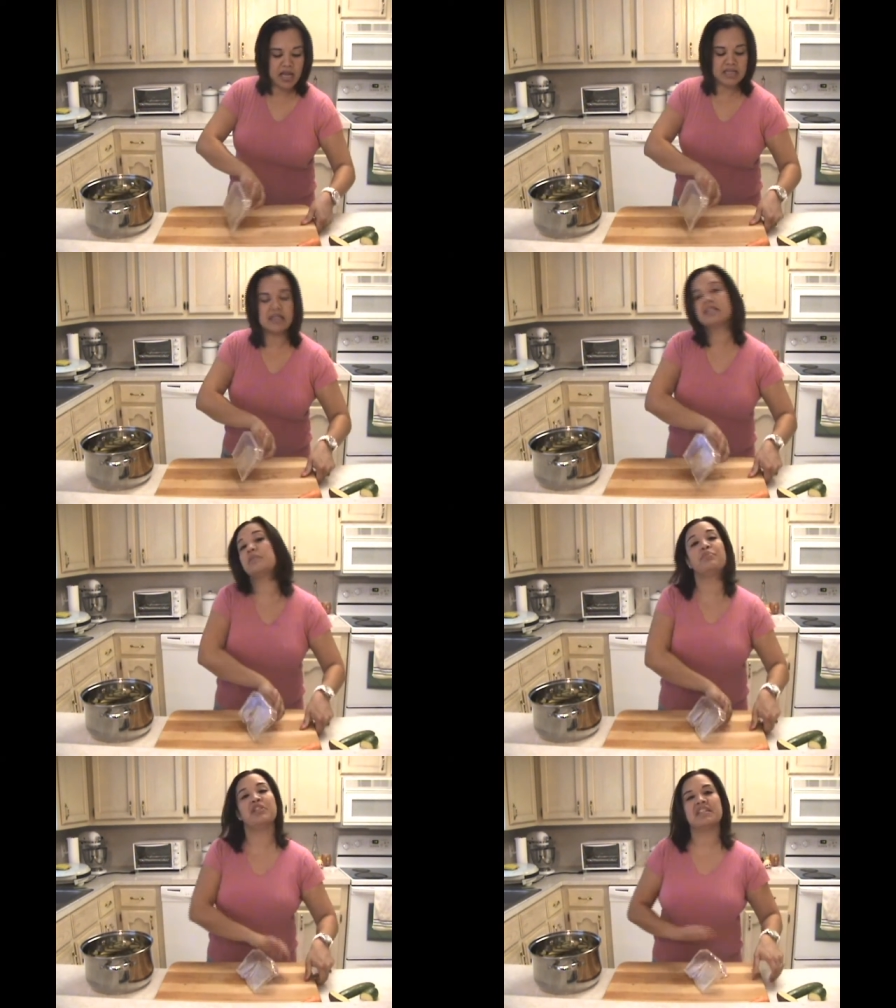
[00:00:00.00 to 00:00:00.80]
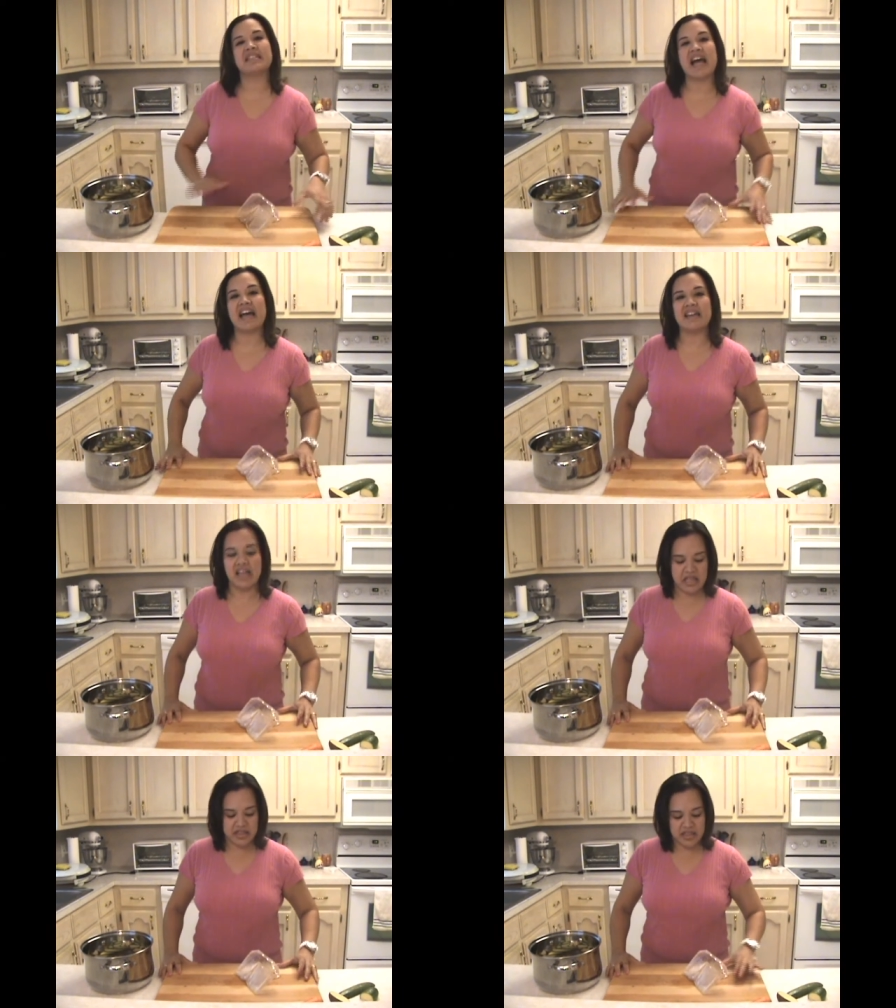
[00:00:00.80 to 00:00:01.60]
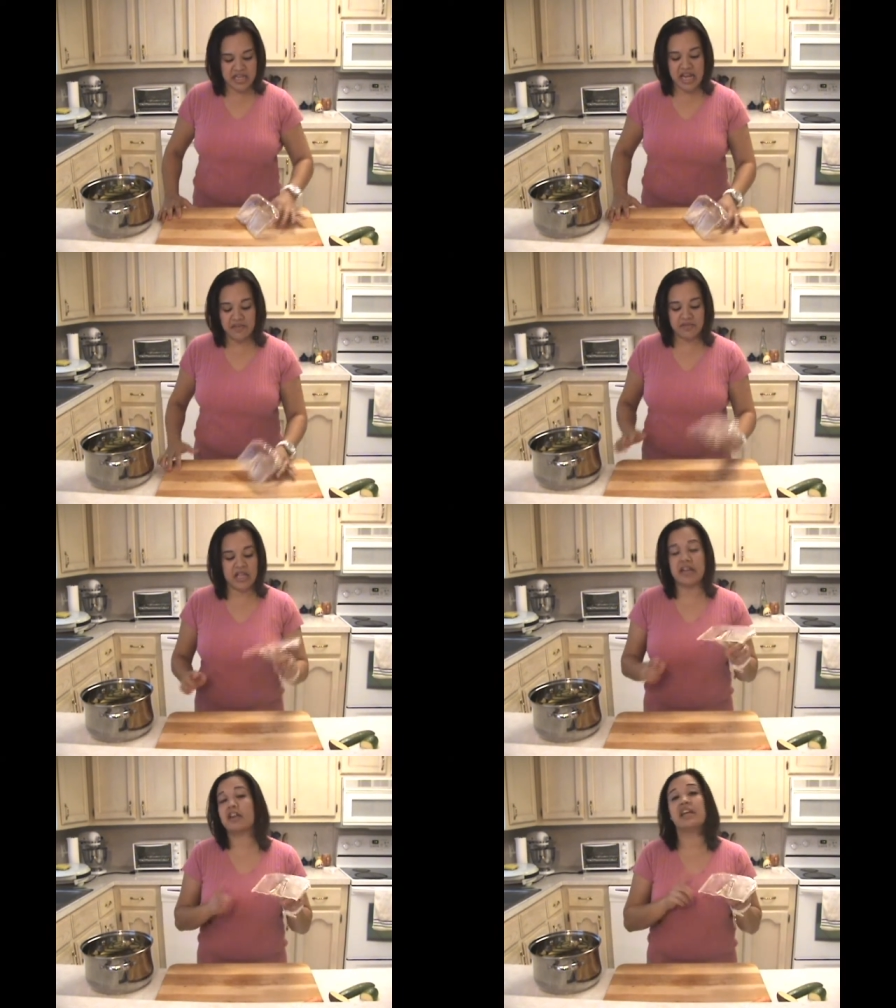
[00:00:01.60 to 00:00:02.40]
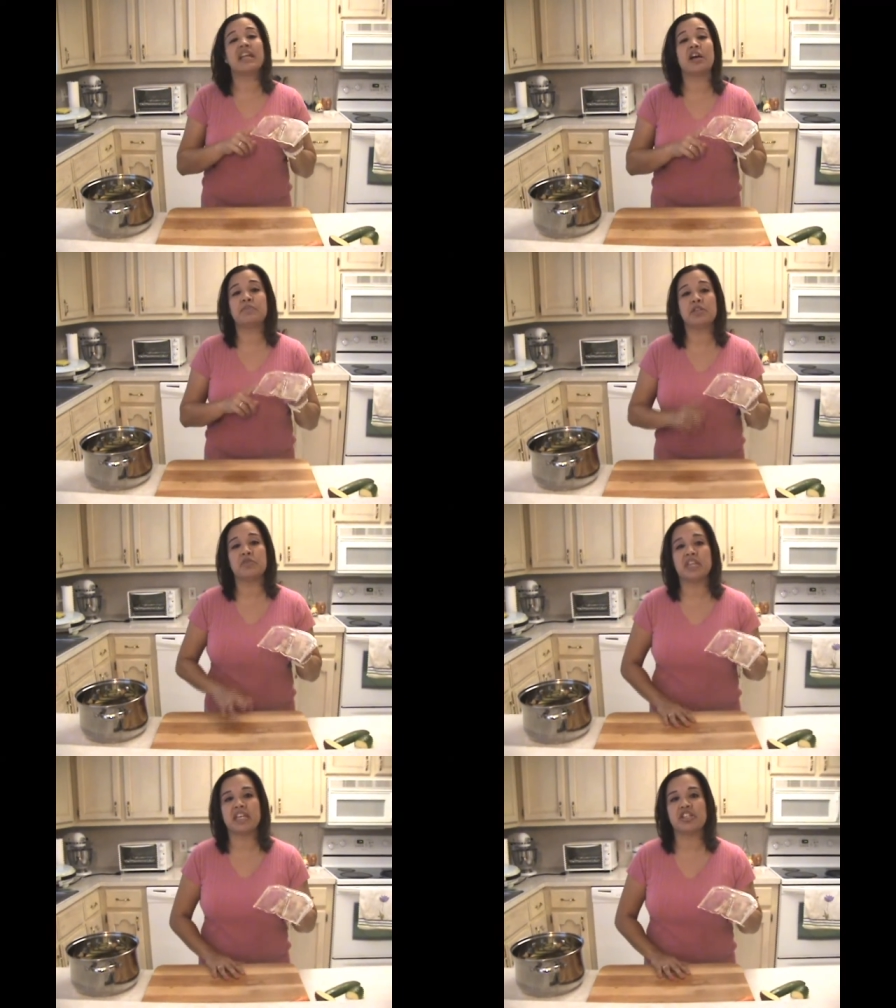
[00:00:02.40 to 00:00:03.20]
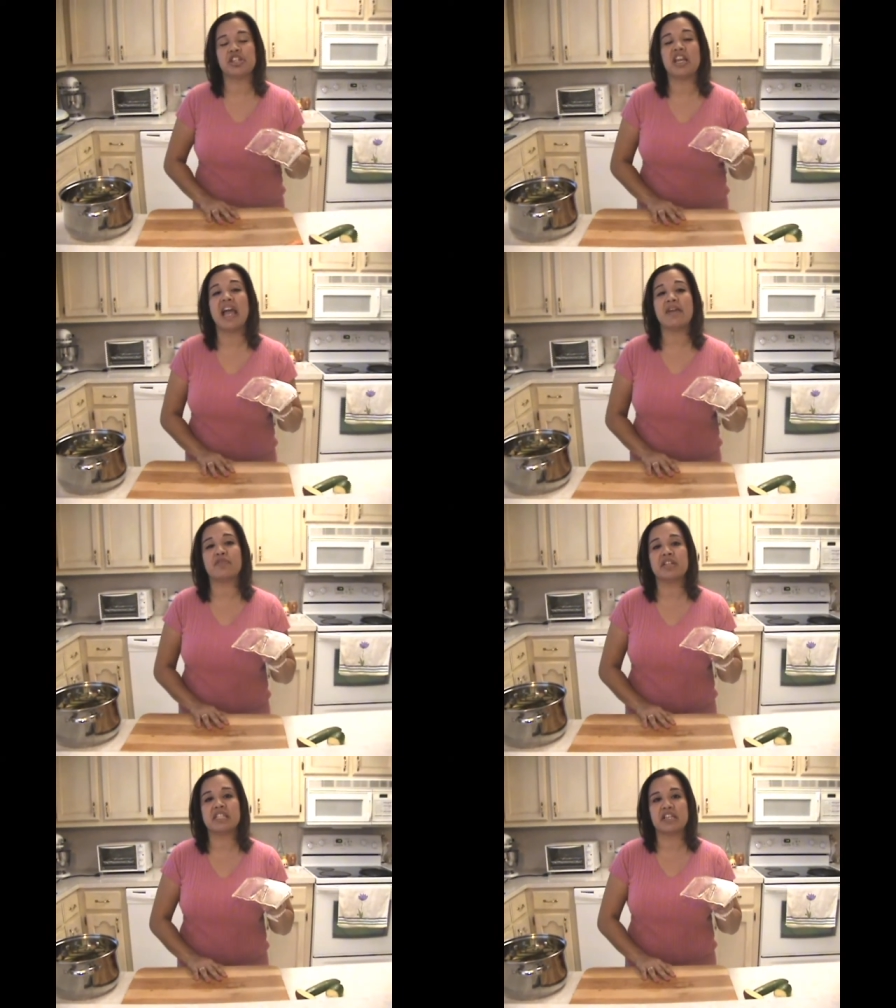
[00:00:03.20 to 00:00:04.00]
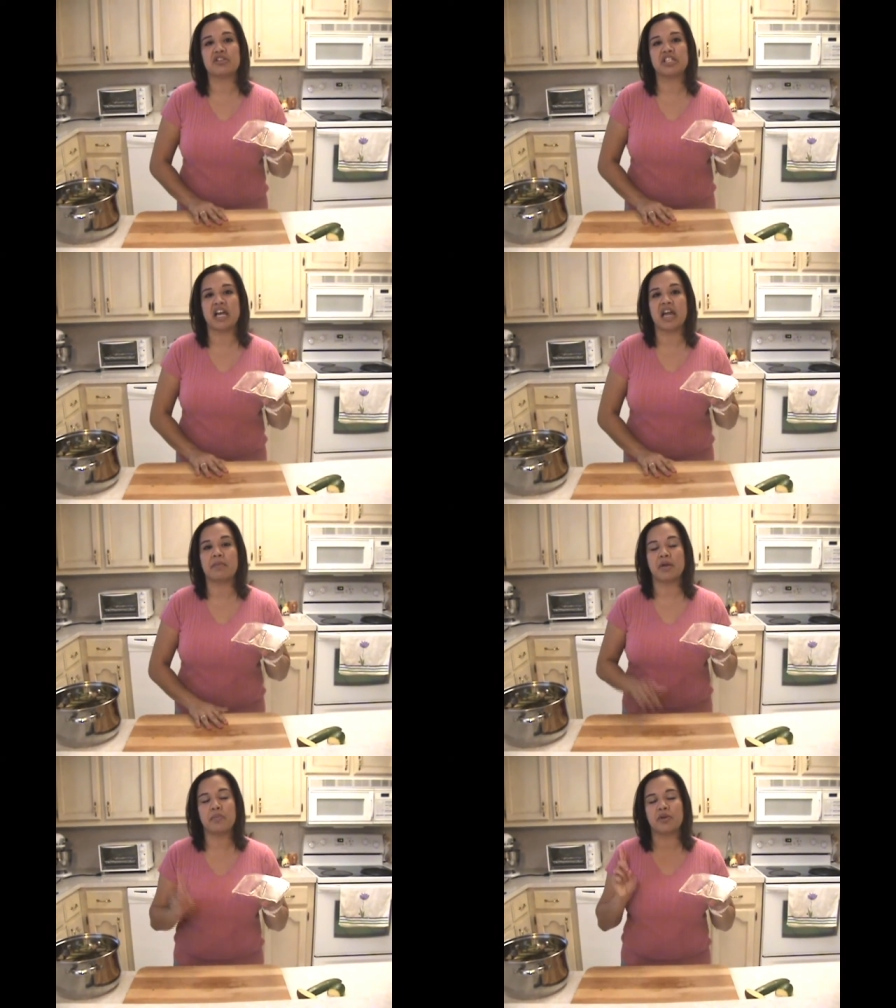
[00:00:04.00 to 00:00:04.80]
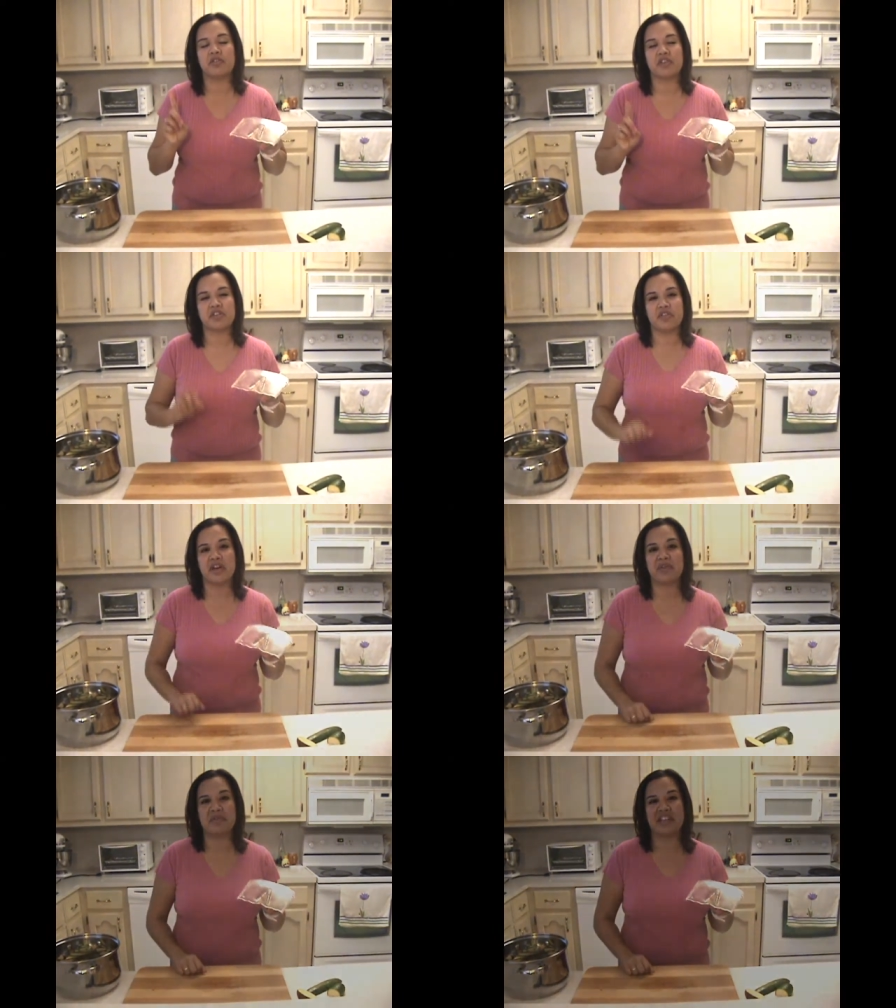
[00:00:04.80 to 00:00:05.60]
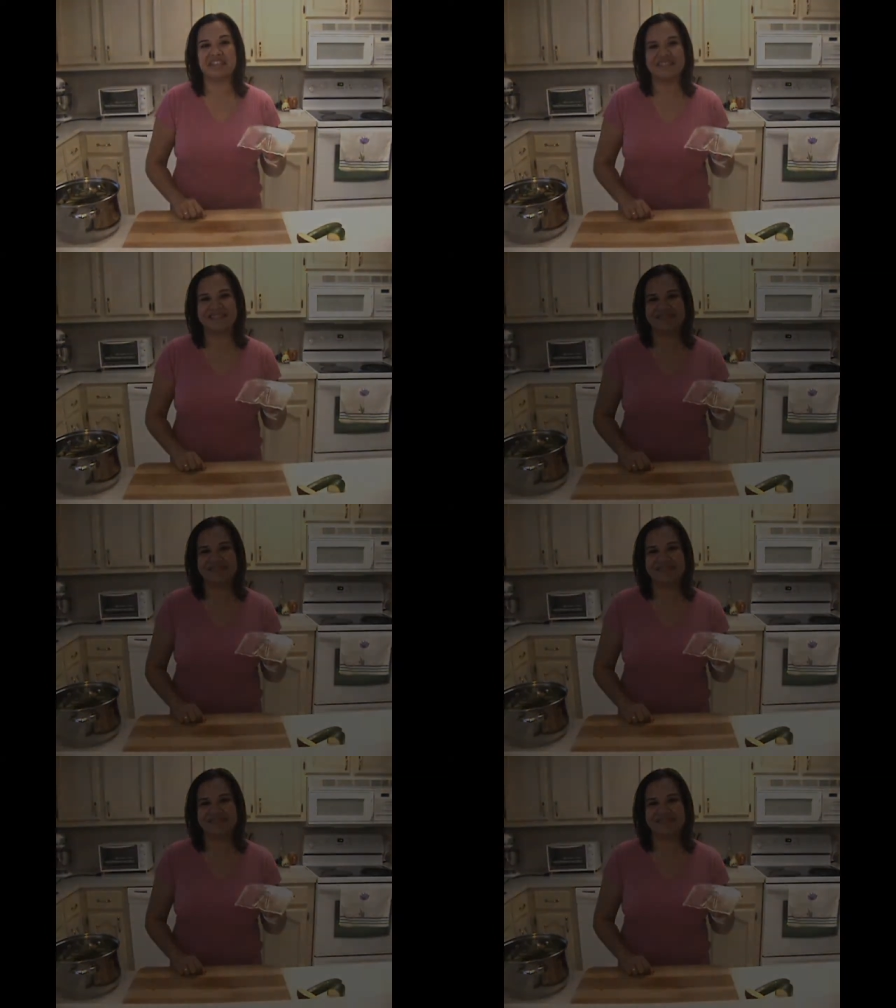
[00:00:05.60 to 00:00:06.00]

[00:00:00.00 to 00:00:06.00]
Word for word: It's as simple as that. The knife glider, it helps you in the kitchen every single time. Perfect for everyone.